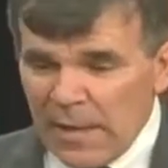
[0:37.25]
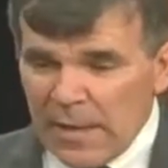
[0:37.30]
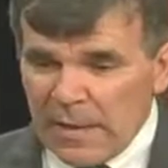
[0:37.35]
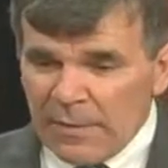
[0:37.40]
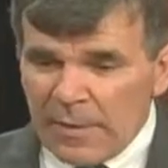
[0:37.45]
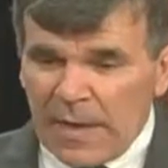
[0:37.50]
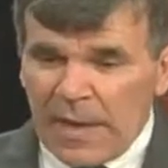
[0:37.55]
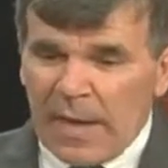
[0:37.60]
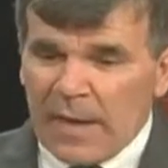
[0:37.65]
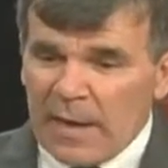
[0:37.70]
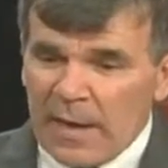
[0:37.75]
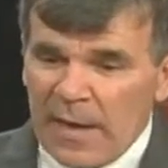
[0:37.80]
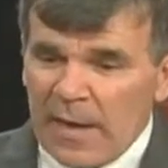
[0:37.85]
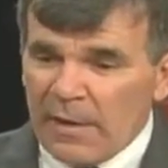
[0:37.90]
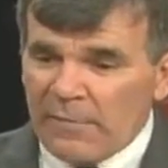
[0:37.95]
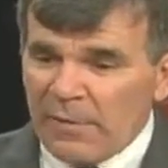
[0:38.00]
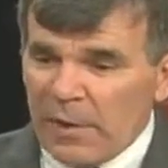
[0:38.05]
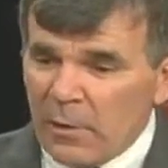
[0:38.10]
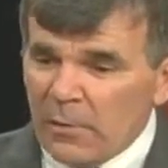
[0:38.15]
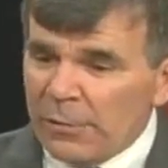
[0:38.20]
They had to have
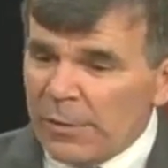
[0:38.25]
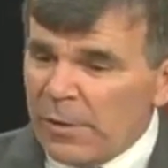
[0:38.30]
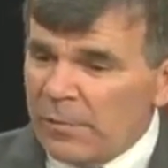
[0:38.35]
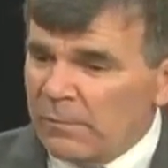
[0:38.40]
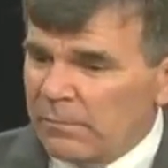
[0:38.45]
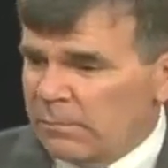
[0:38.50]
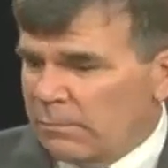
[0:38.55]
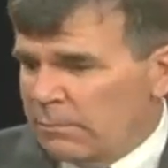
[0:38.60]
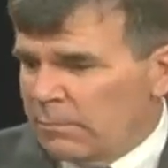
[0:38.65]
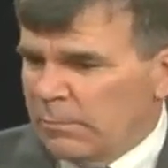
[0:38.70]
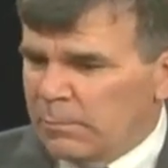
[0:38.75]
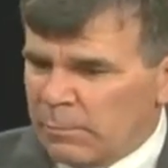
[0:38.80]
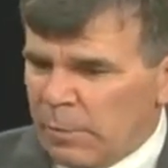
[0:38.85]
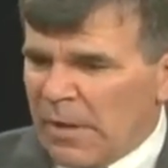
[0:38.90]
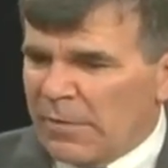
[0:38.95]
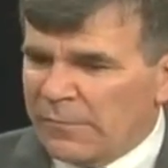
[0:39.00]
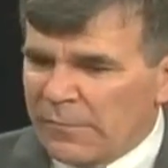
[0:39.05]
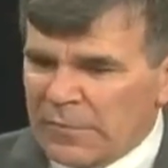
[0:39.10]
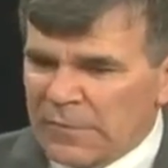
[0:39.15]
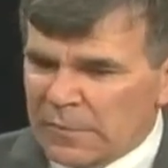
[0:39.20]
healthy
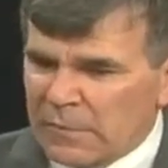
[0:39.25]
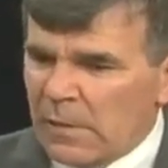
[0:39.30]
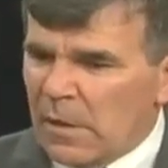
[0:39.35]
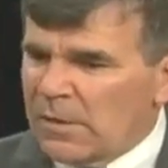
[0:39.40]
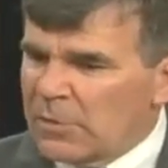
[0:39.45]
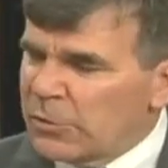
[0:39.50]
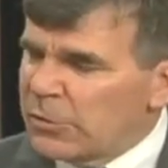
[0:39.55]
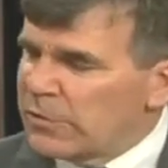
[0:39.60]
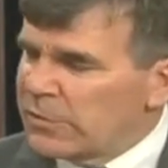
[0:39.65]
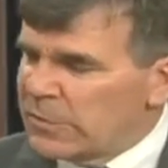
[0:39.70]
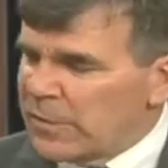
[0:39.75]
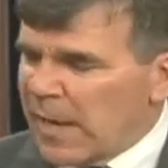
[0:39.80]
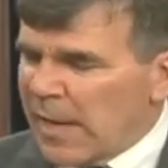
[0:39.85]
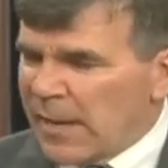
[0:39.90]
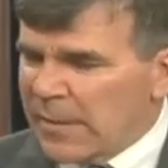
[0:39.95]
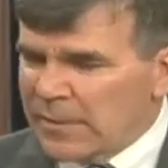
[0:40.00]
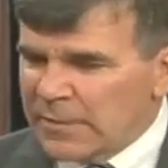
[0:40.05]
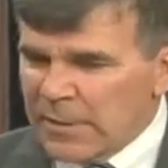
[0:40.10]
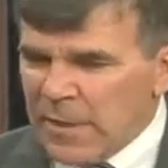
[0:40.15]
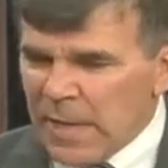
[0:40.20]
breakfast, lunch, and
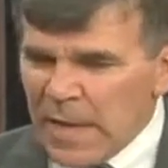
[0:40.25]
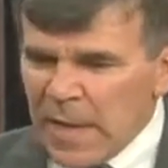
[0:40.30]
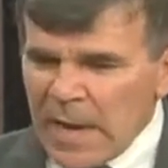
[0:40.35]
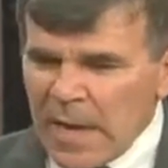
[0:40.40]
snacks, right.